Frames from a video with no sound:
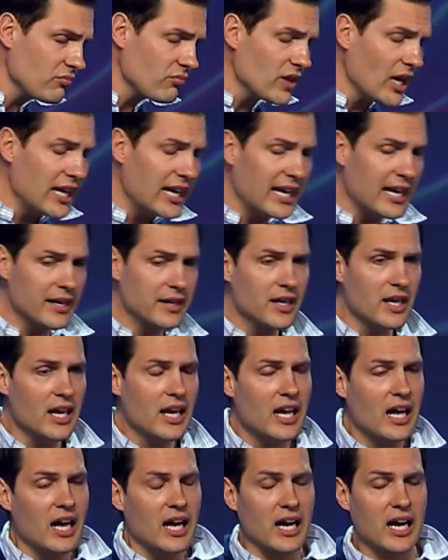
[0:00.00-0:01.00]
And
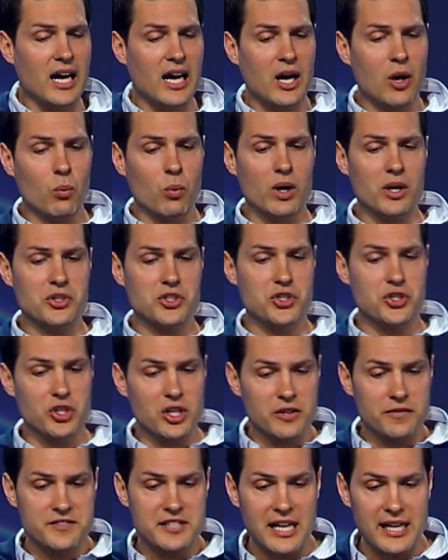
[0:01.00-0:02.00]
uh, what should
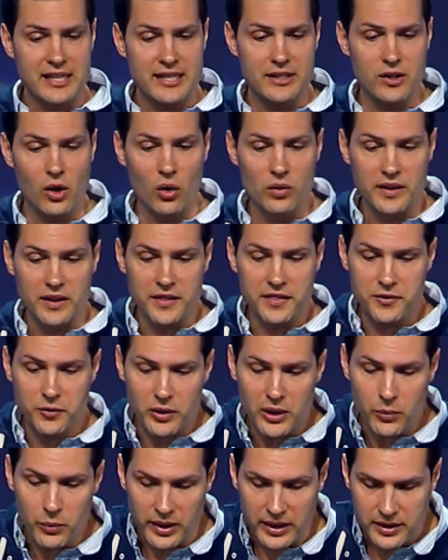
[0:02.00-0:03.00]
have taken only three
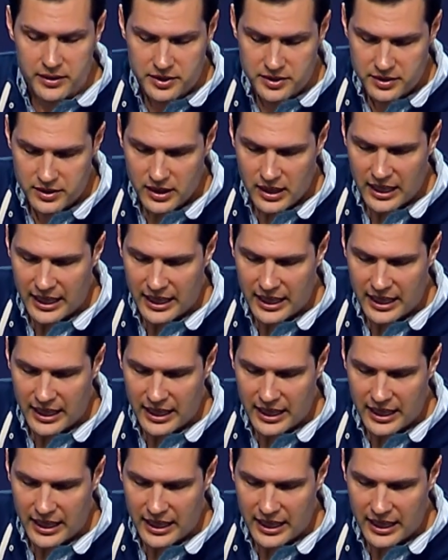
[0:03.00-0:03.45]
weeks